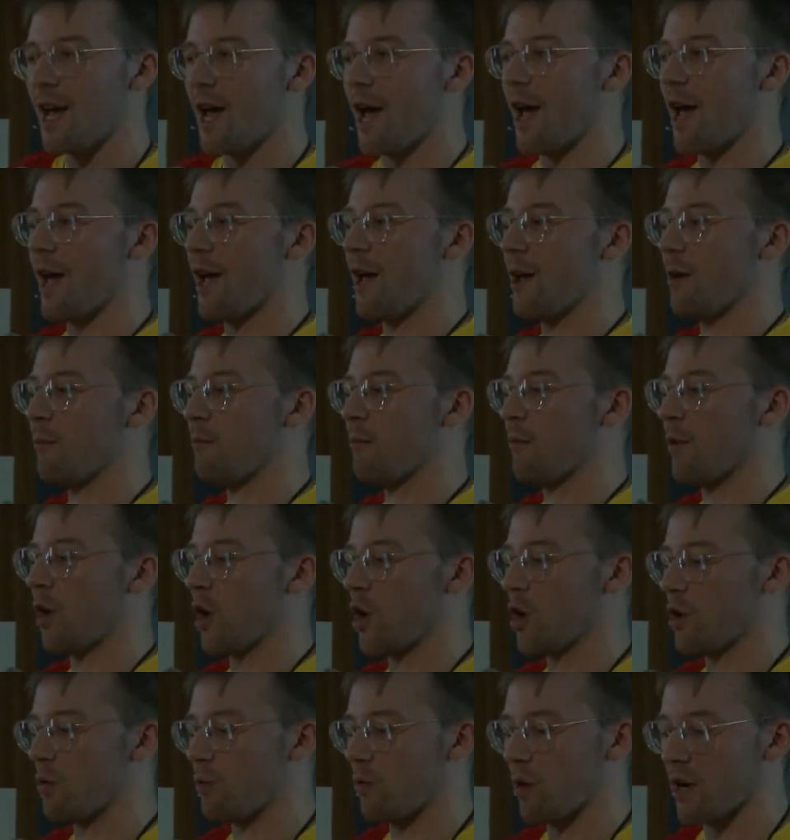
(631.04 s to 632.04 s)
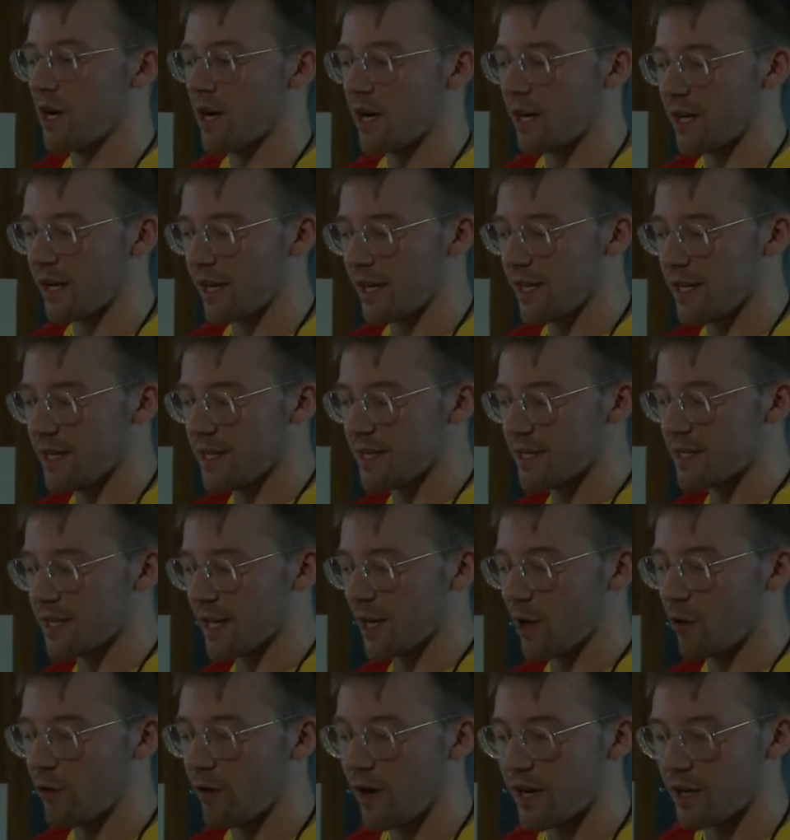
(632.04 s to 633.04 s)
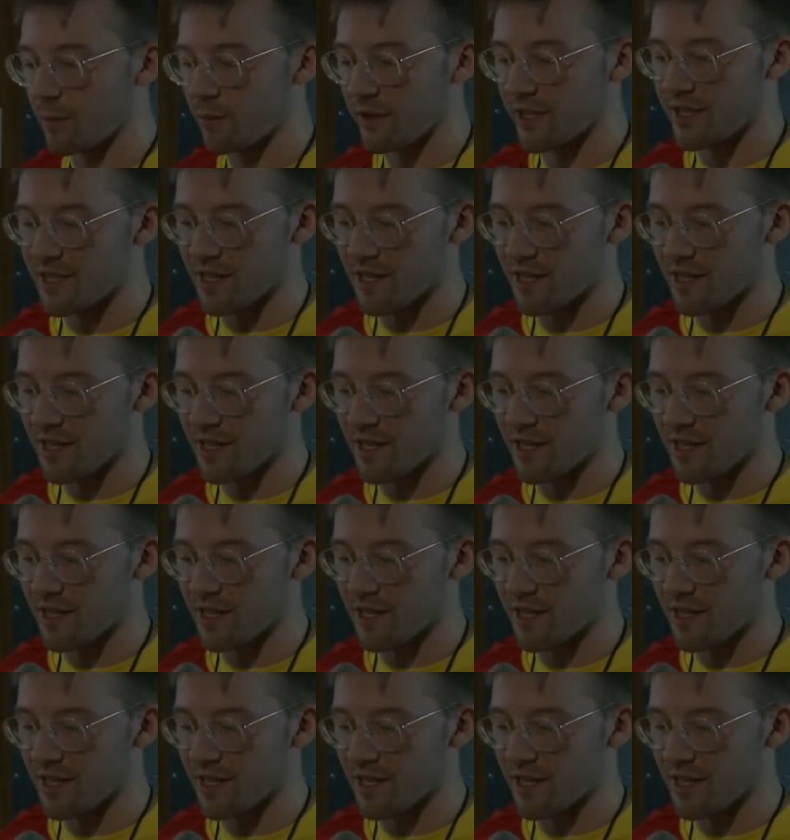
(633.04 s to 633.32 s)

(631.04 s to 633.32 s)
Her work is incredibly